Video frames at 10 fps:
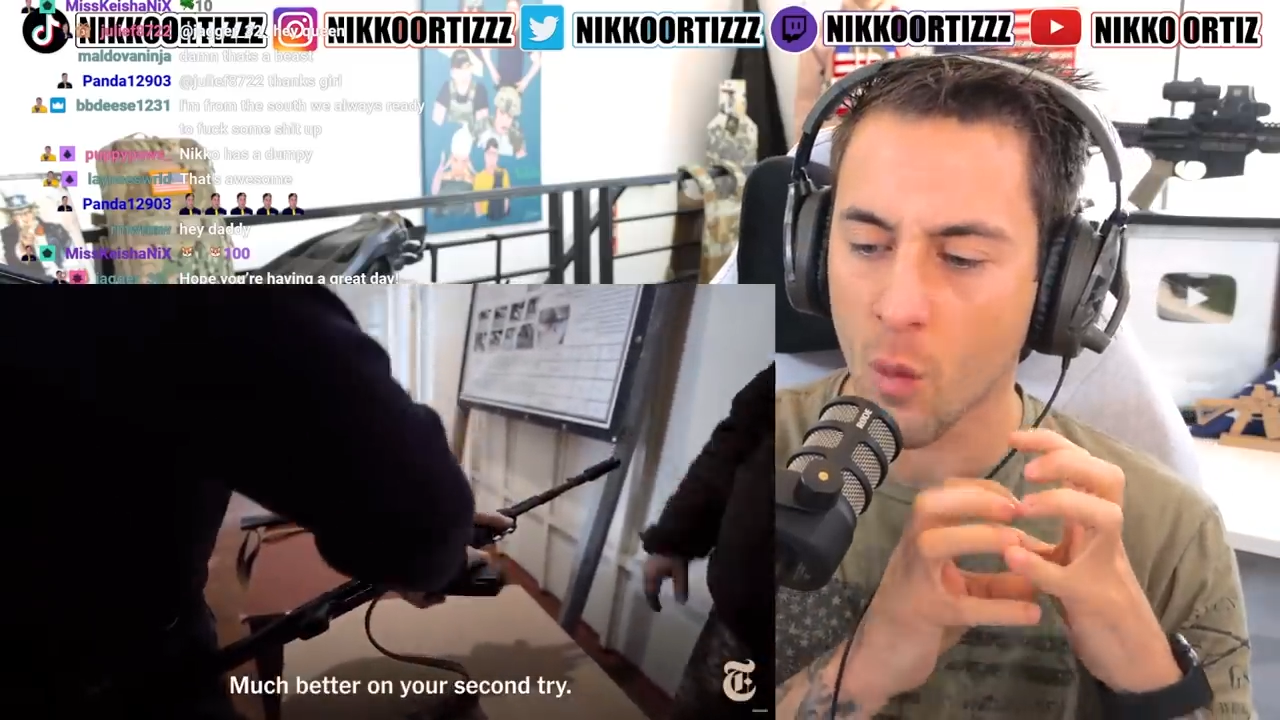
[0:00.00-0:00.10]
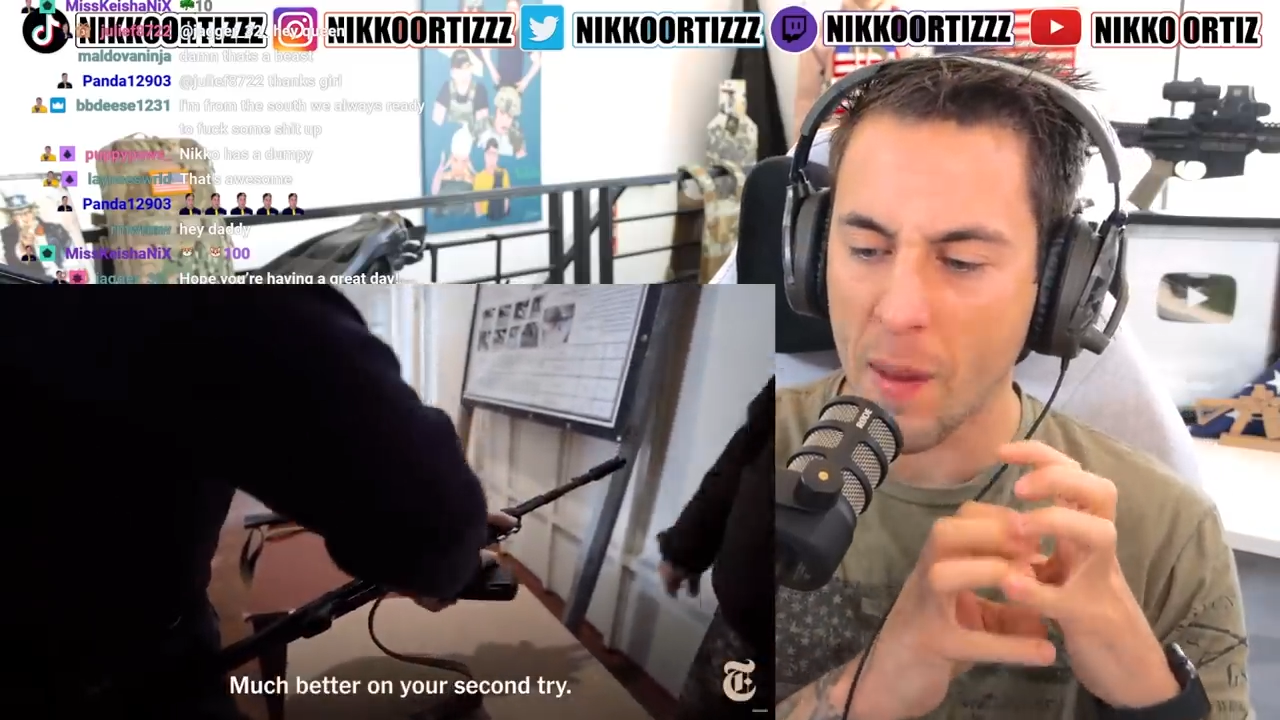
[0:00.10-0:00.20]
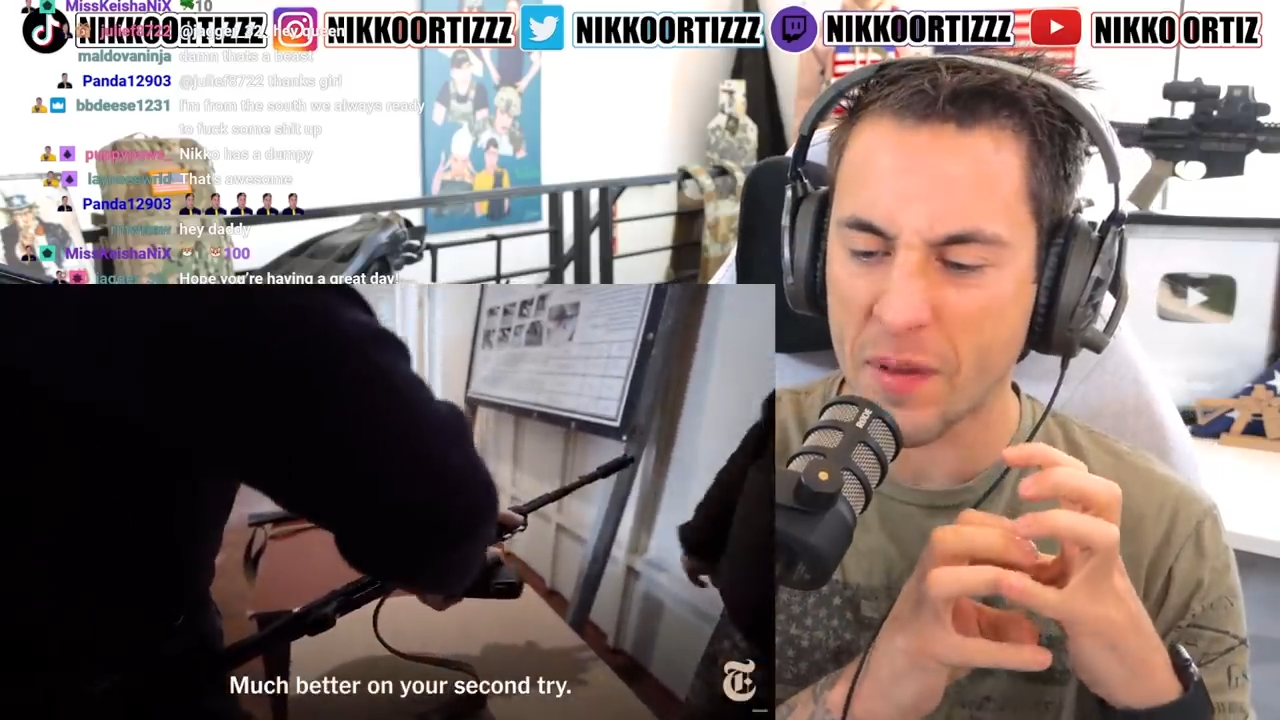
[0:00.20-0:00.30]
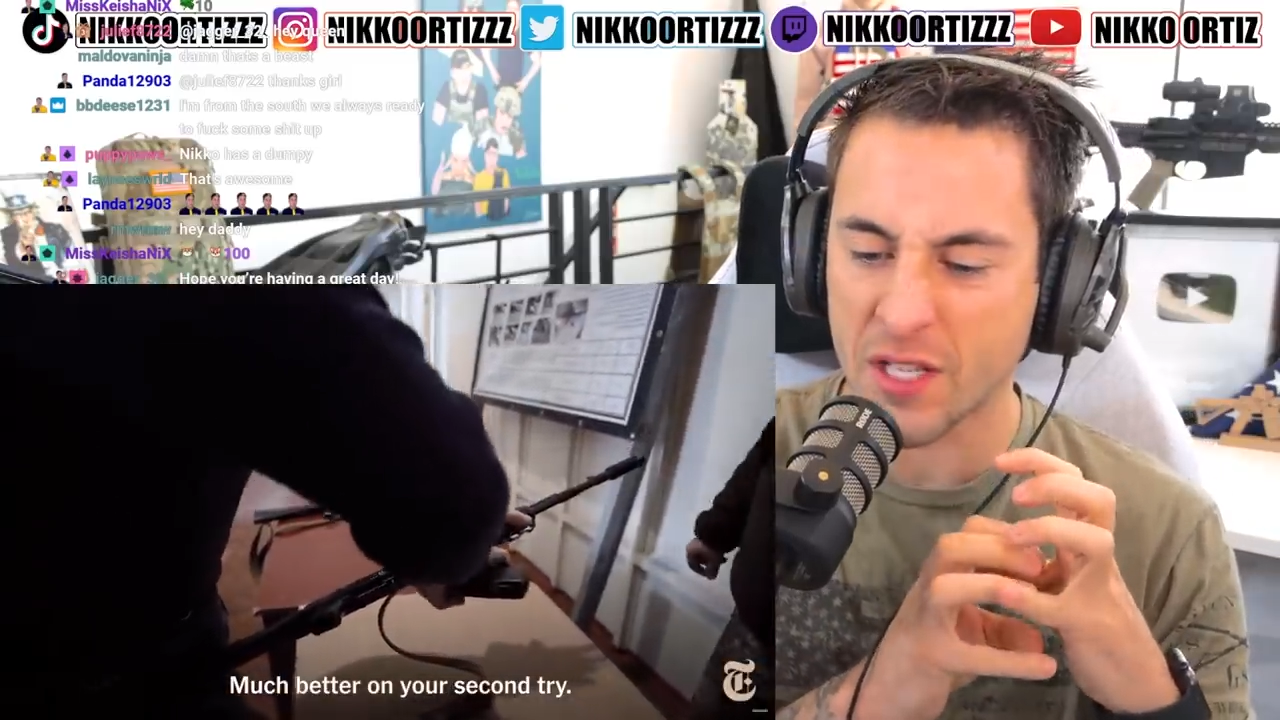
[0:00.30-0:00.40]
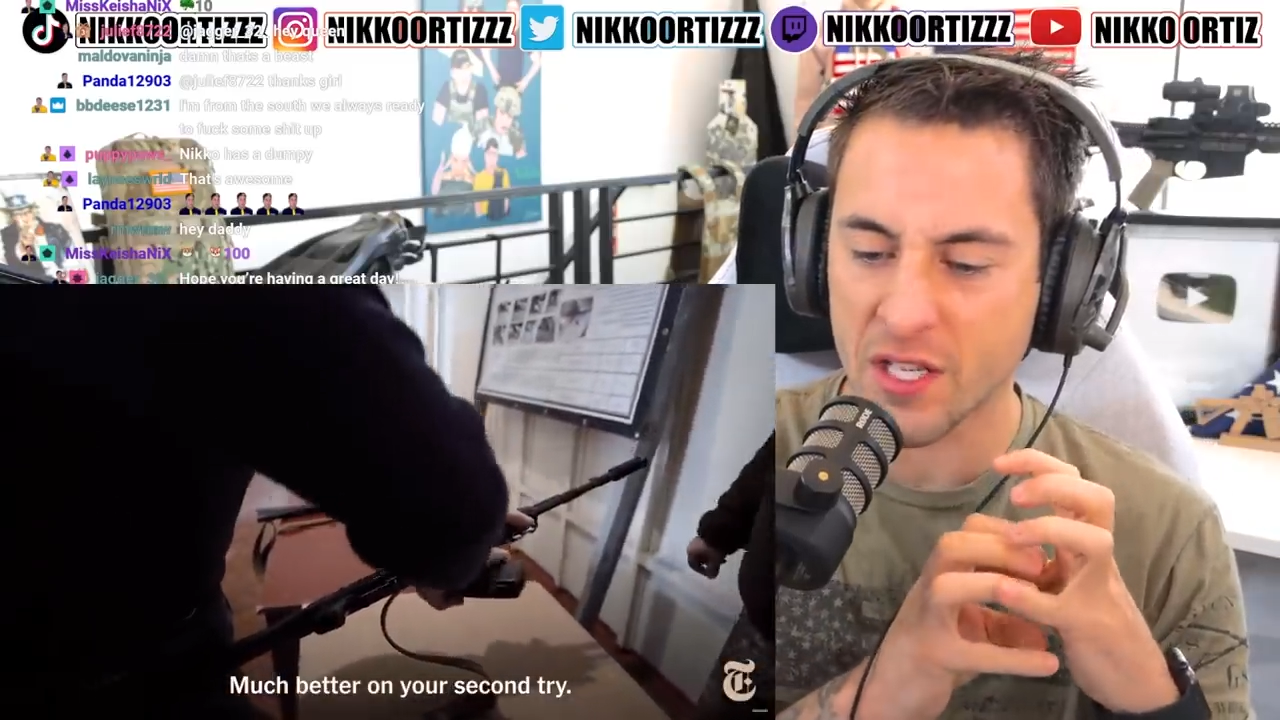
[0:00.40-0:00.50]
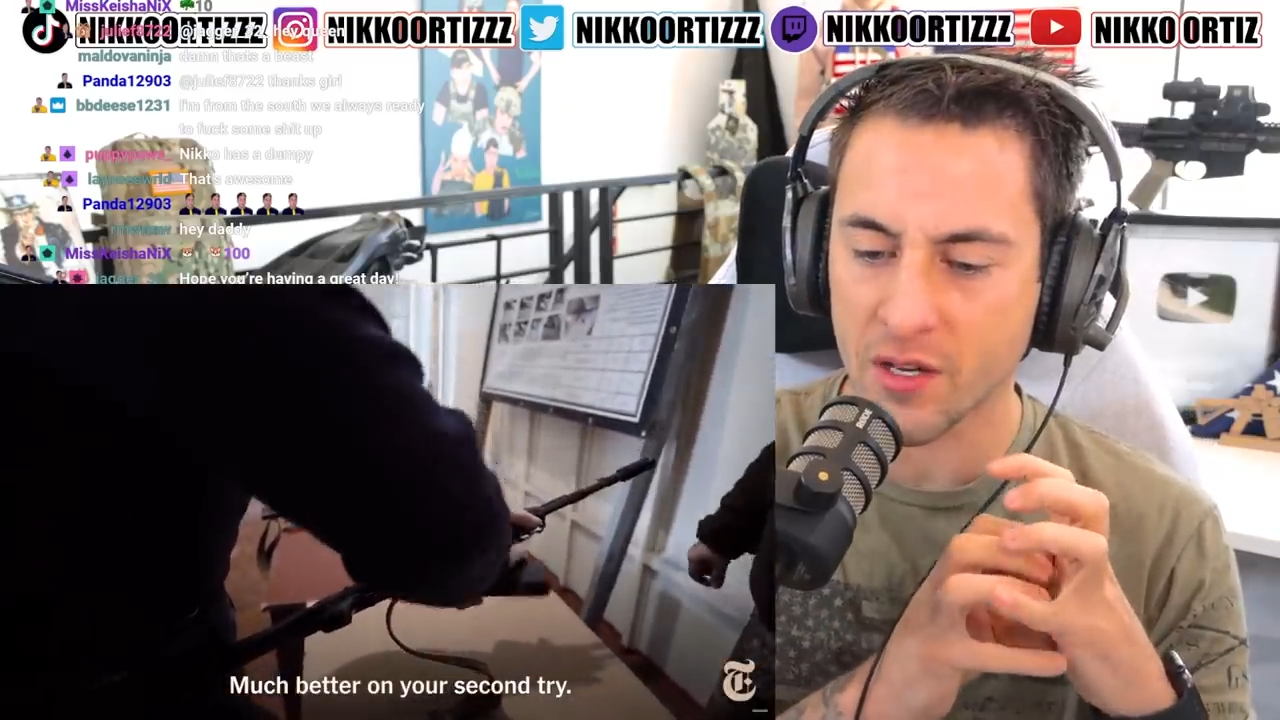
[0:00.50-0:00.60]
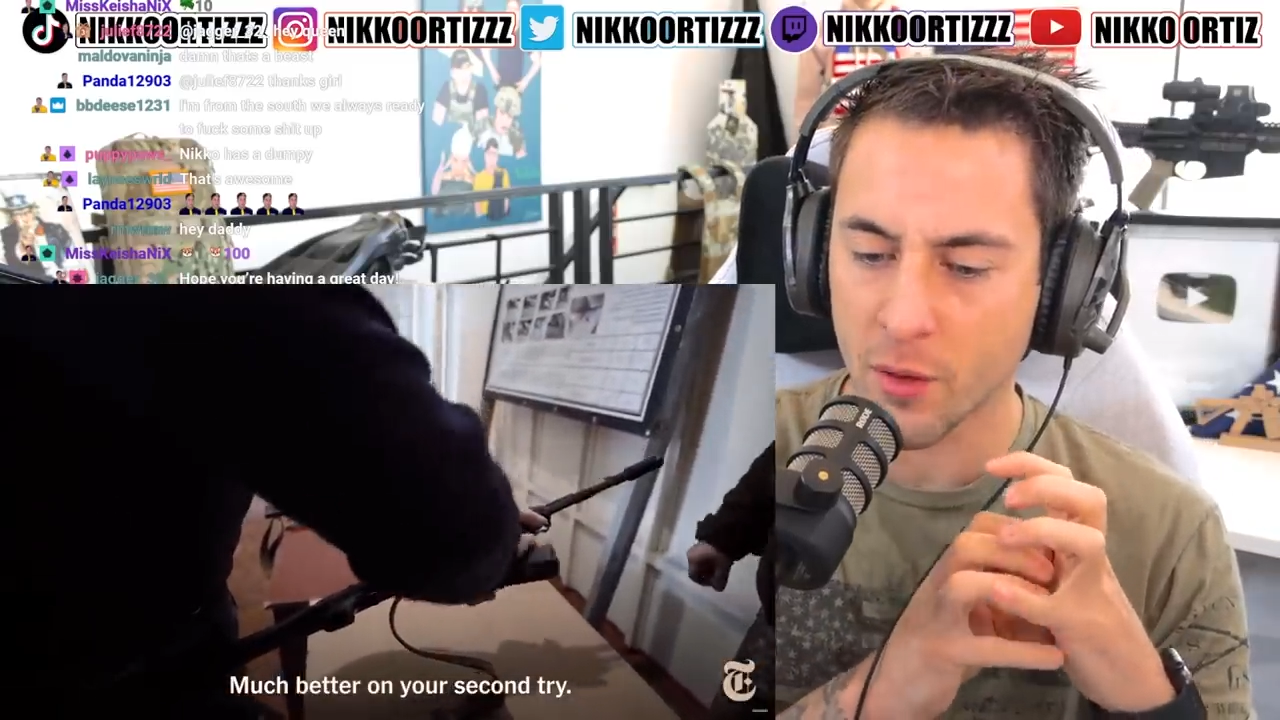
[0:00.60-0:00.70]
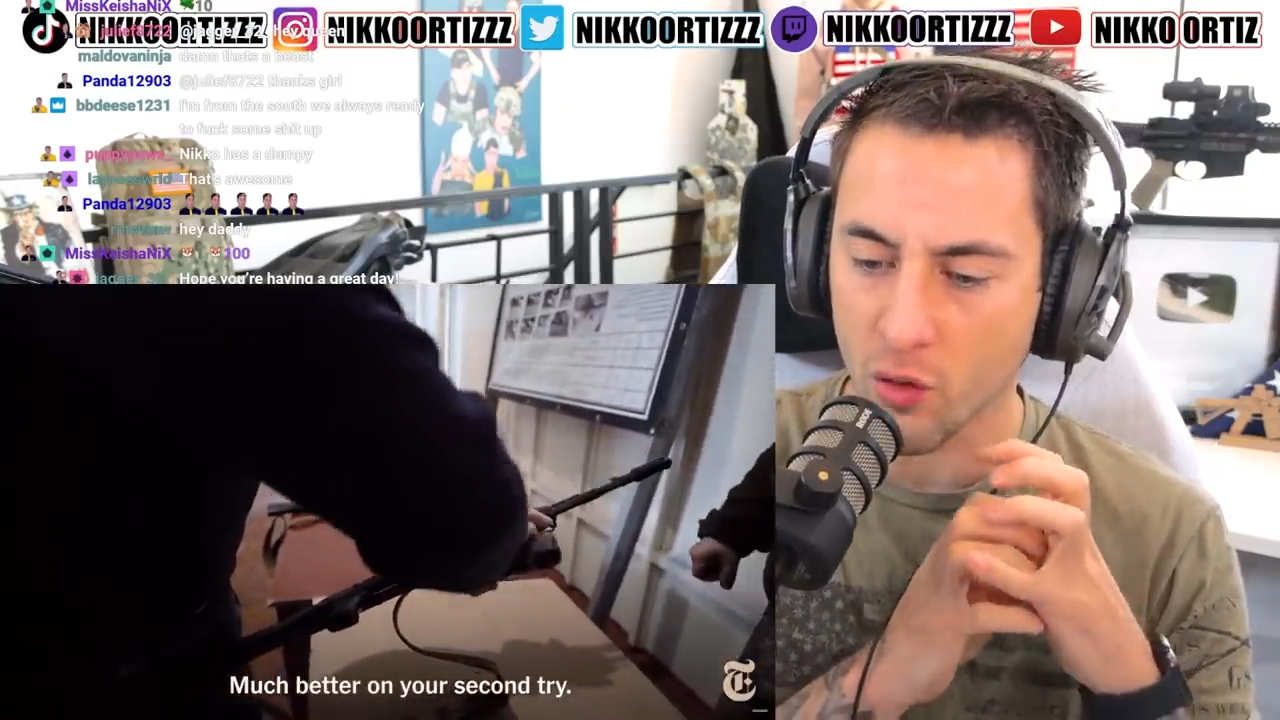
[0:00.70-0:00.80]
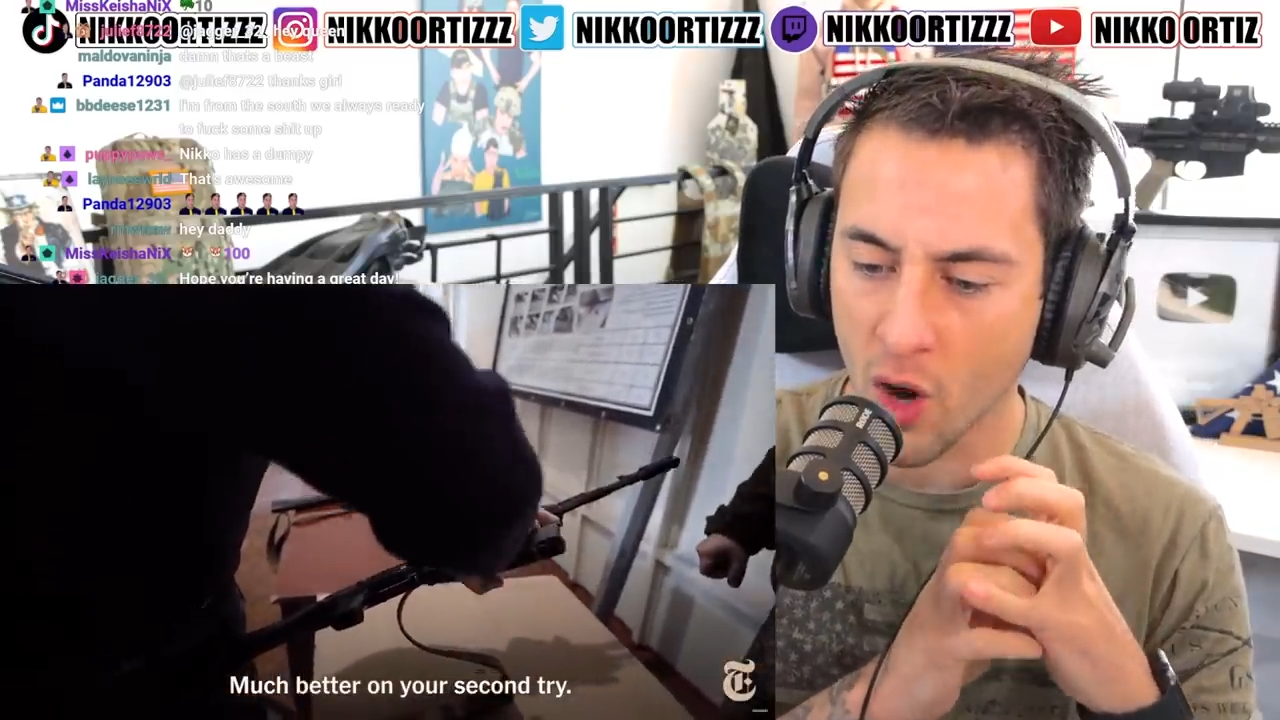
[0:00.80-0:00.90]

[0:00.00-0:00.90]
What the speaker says: the weapon system, you're